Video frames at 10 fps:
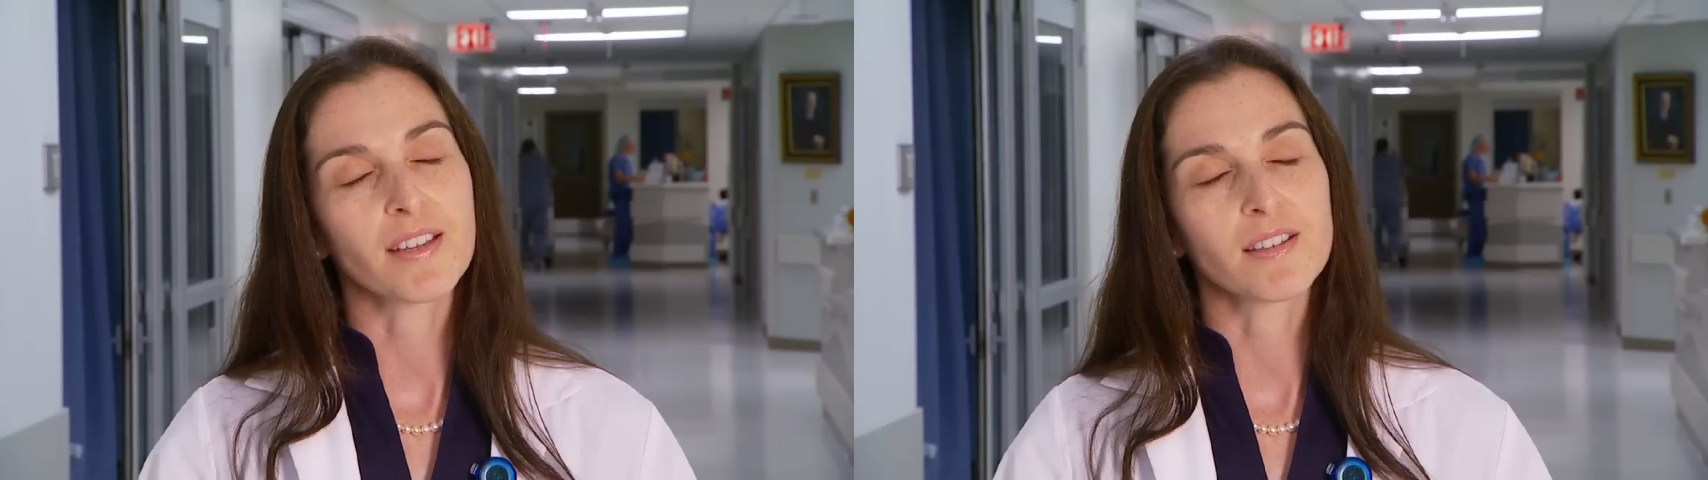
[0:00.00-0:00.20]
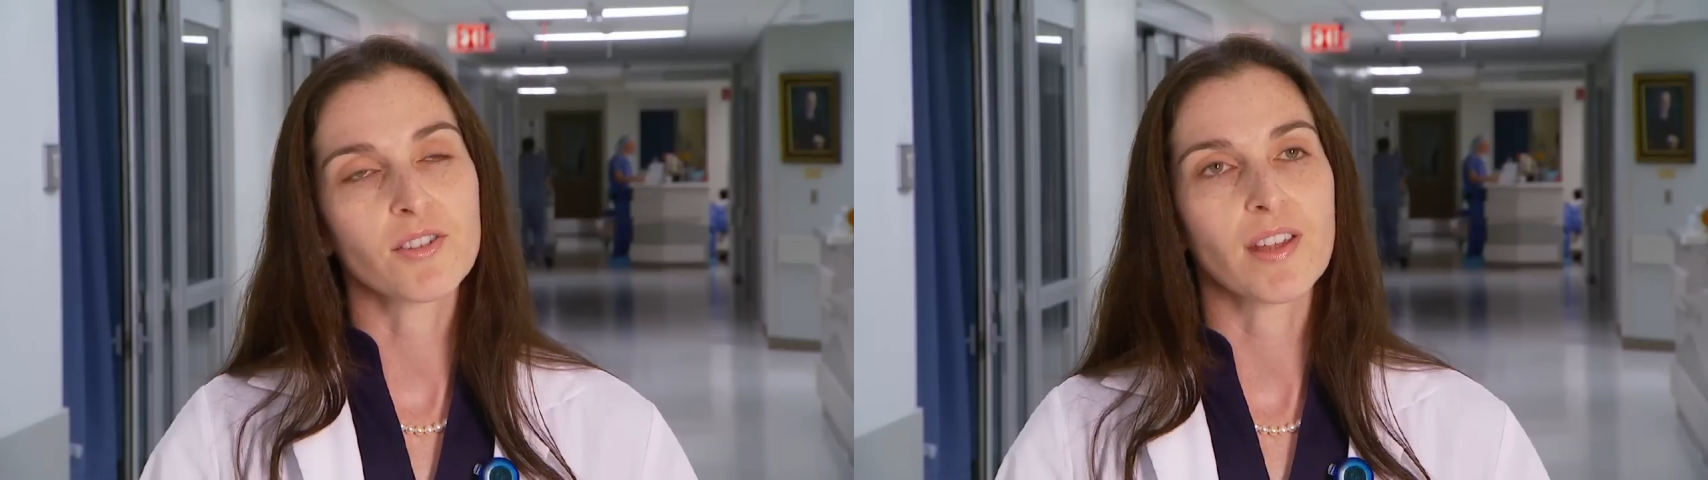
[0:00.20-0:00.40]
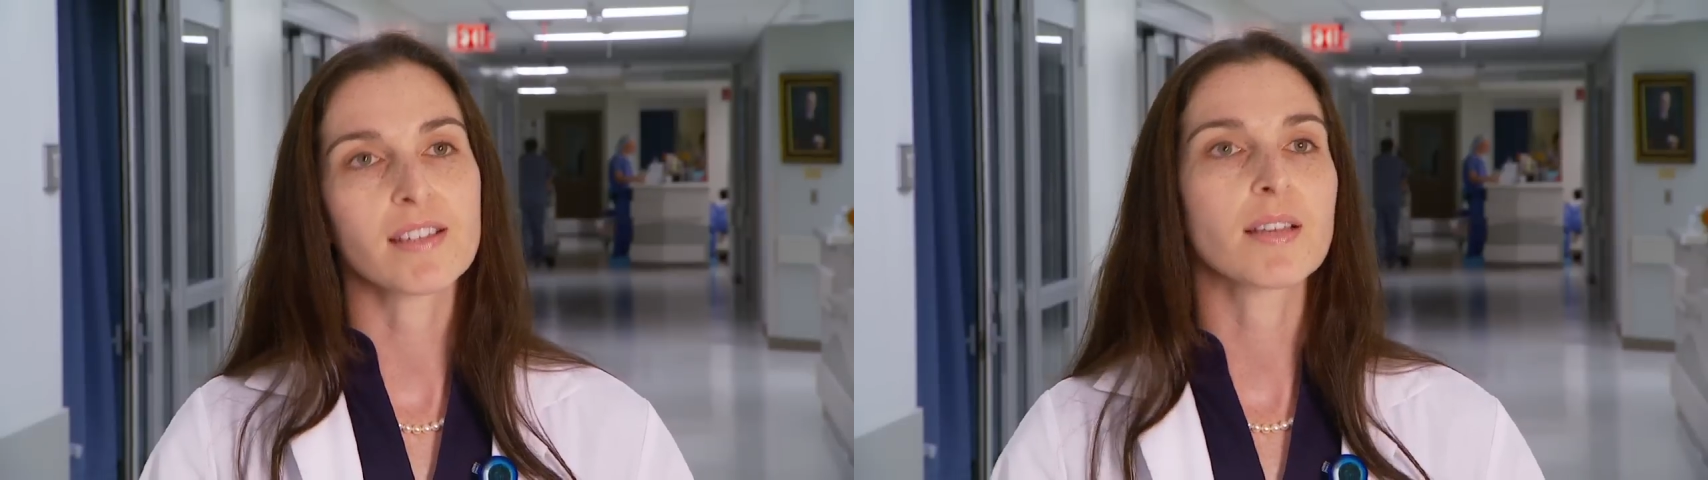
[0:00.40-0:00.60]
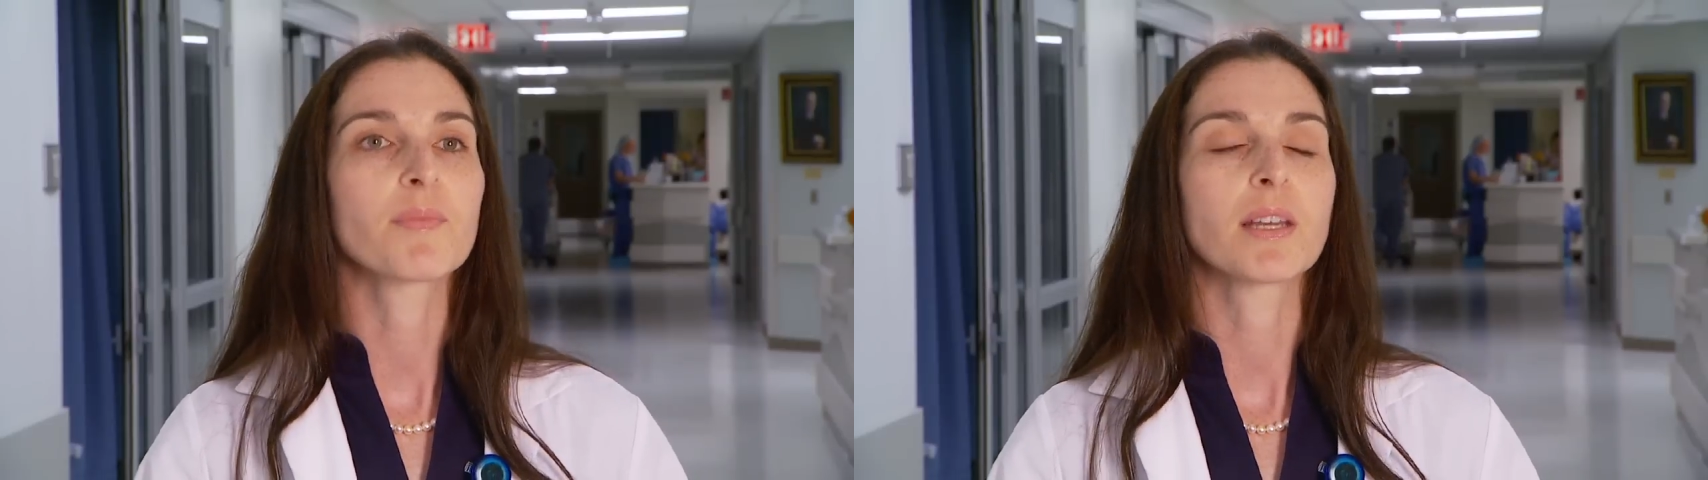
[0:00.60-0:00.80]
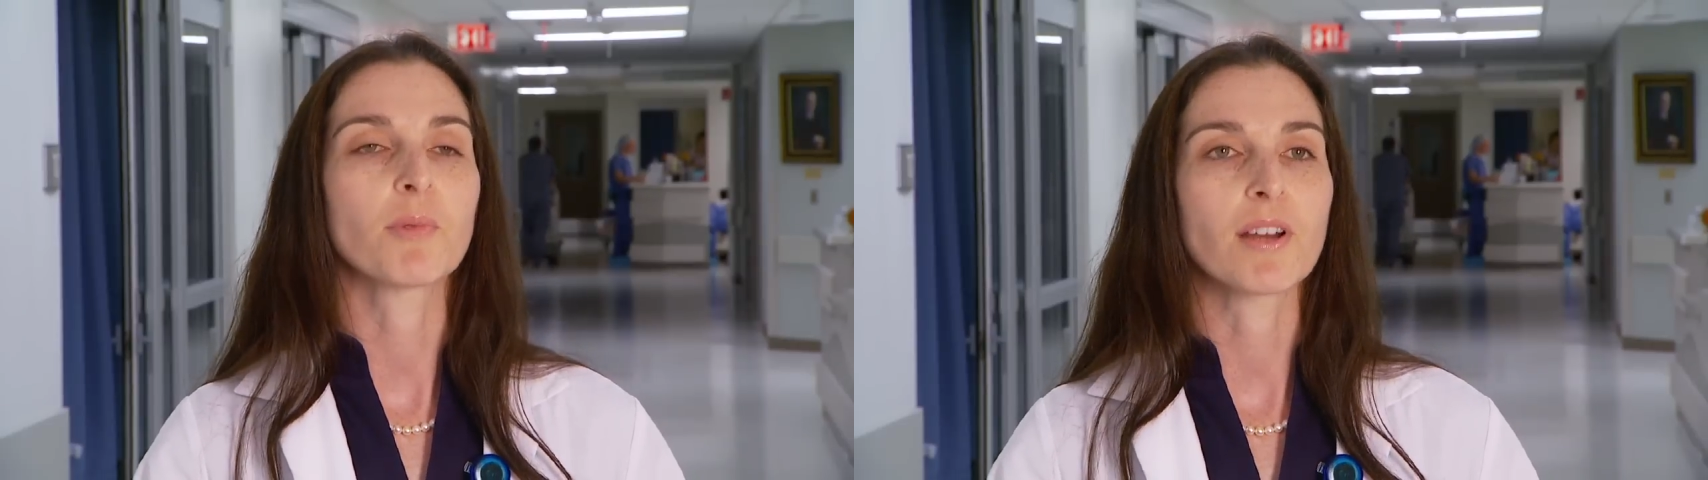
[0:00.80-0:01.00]
and so that's
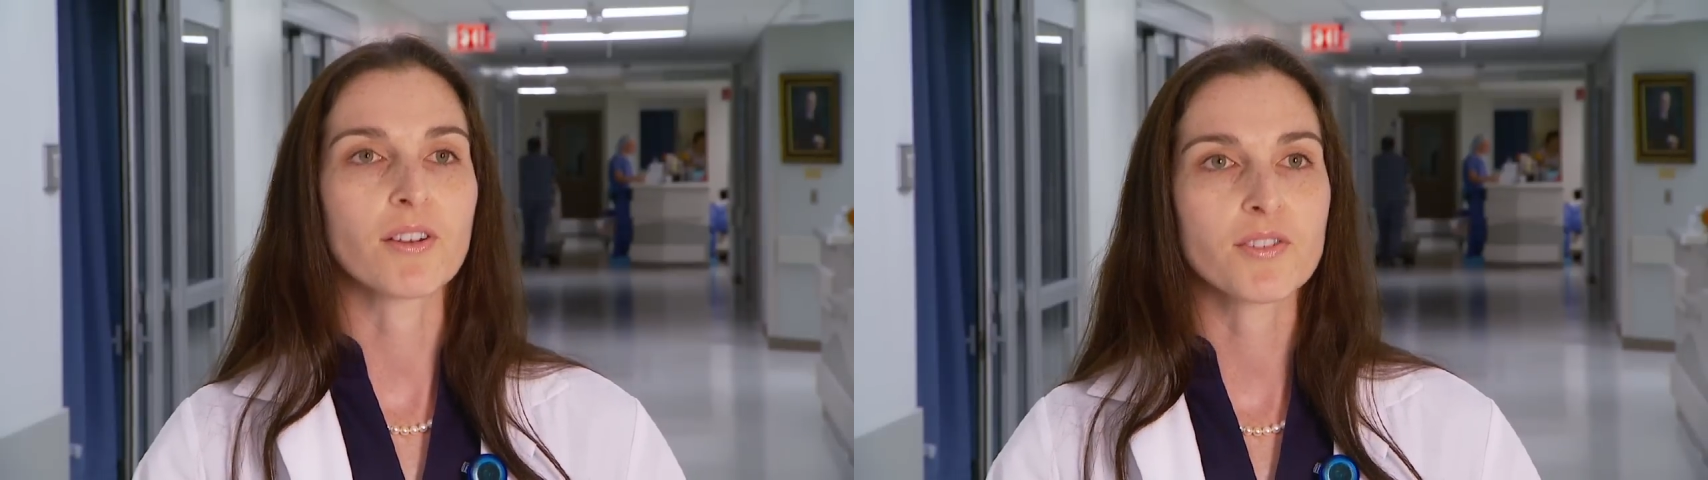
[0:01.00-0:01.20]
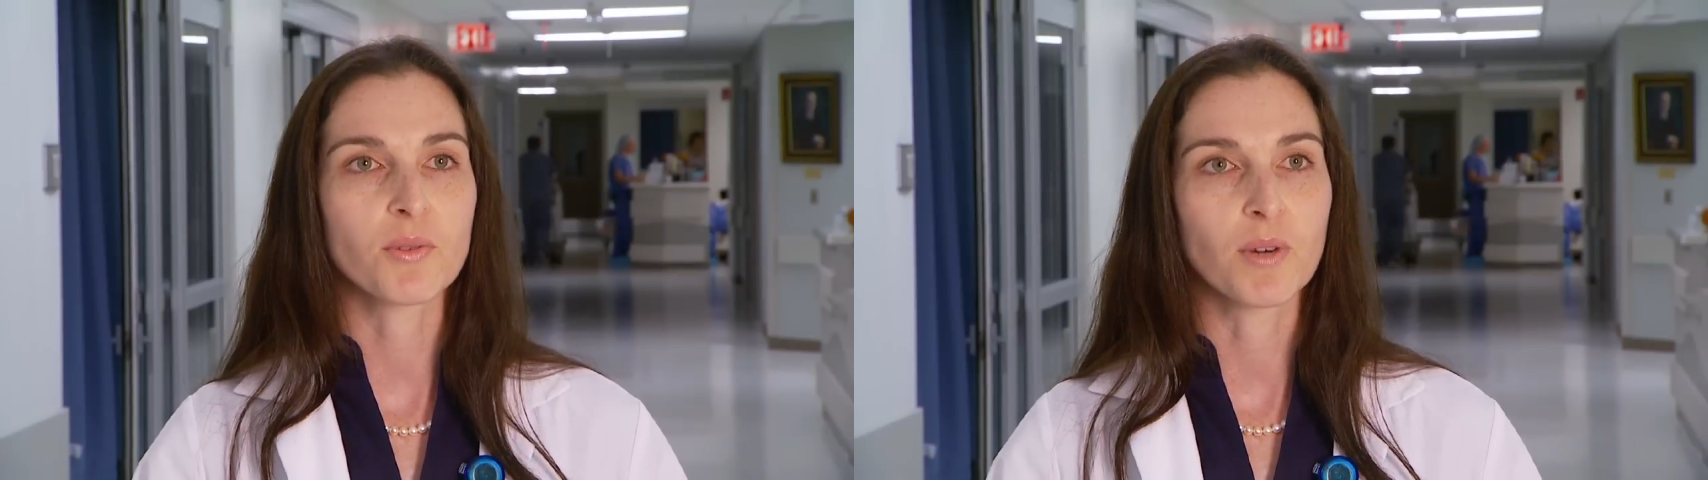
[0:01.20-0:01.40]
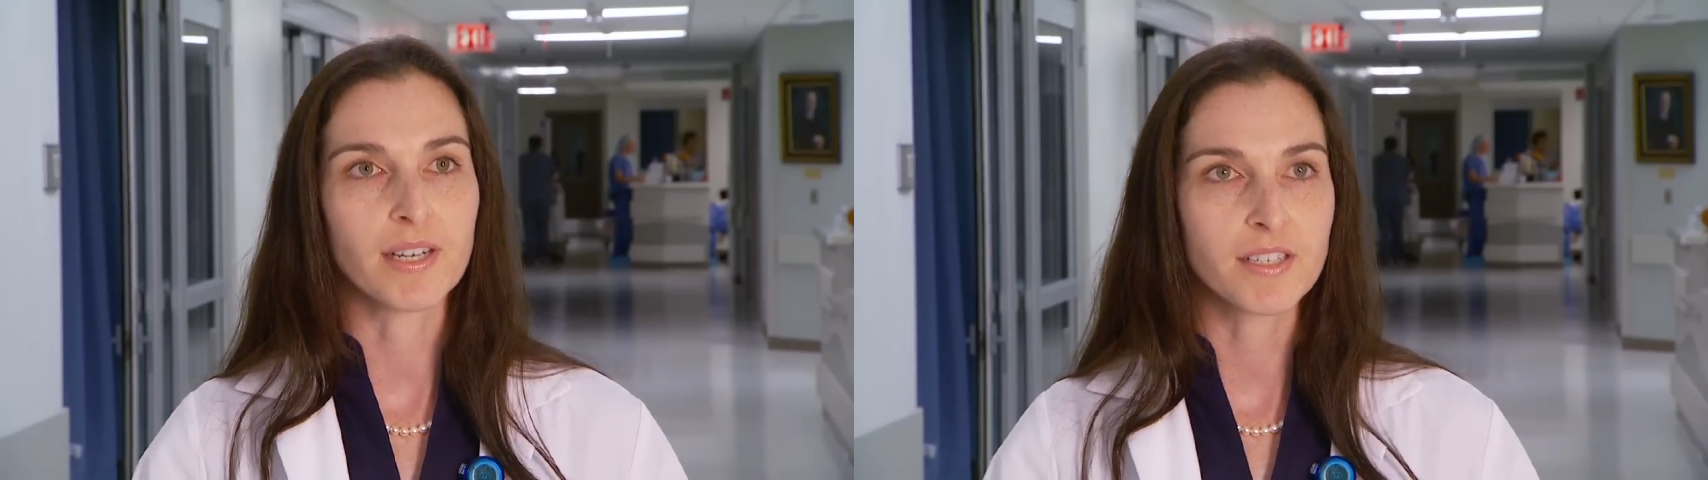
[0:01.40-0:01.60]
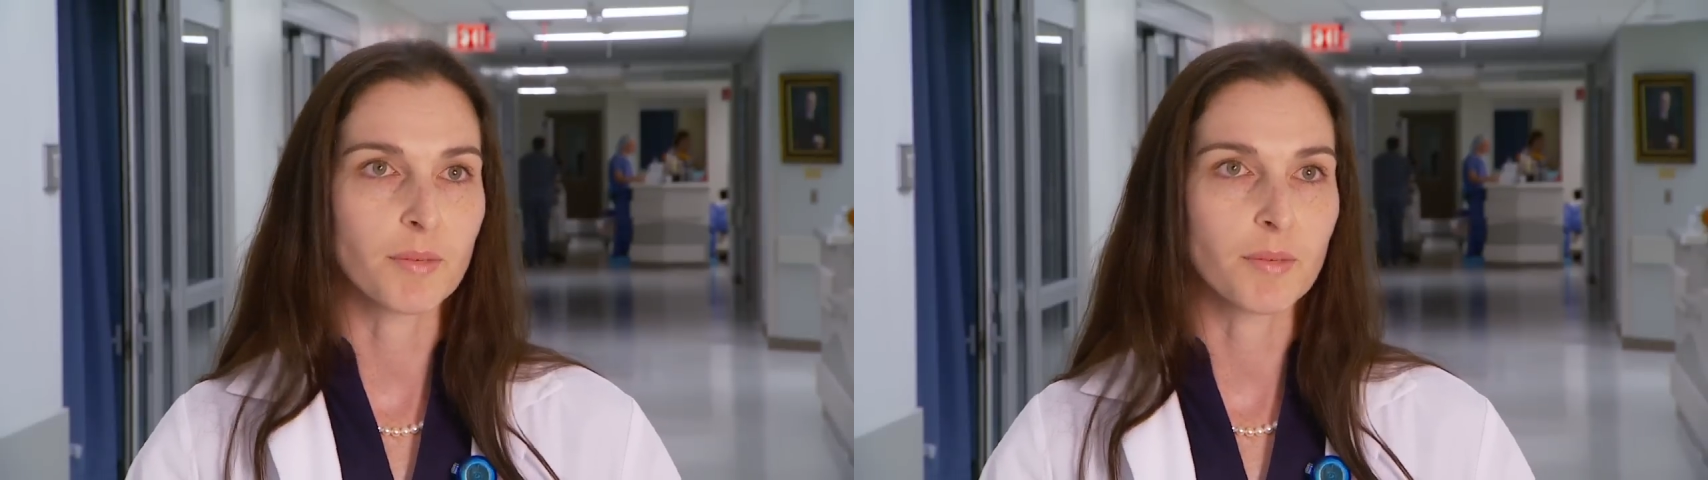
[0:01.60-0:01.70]
something we also wanted